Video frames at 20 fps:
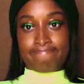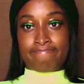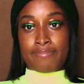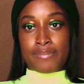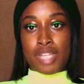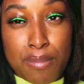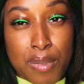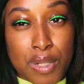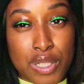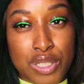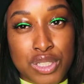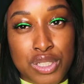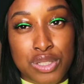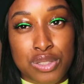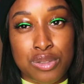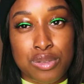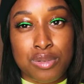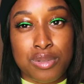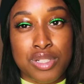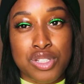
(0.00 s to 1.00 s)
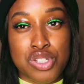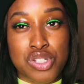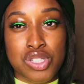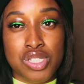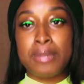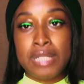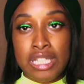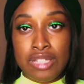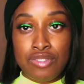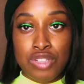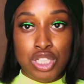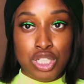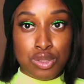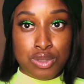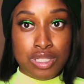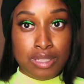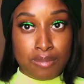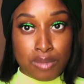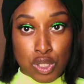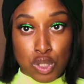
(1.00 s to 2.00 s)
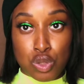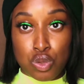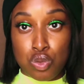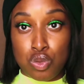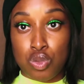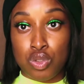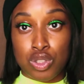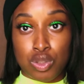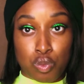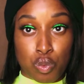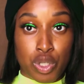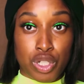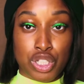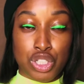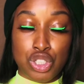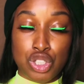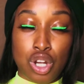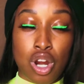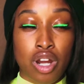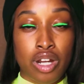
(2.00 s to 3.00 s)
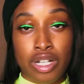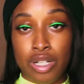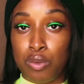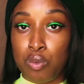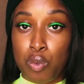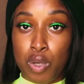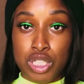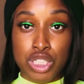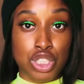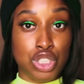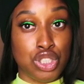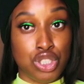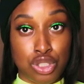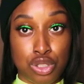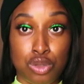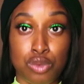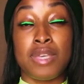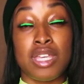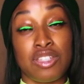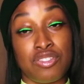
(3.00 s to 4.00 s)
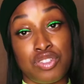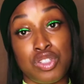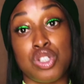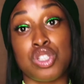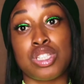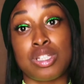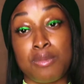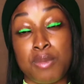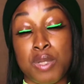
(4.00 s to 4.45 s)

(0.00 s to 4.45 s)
part 2, and just be giving you some of the tools and where to start and what to do if you're someone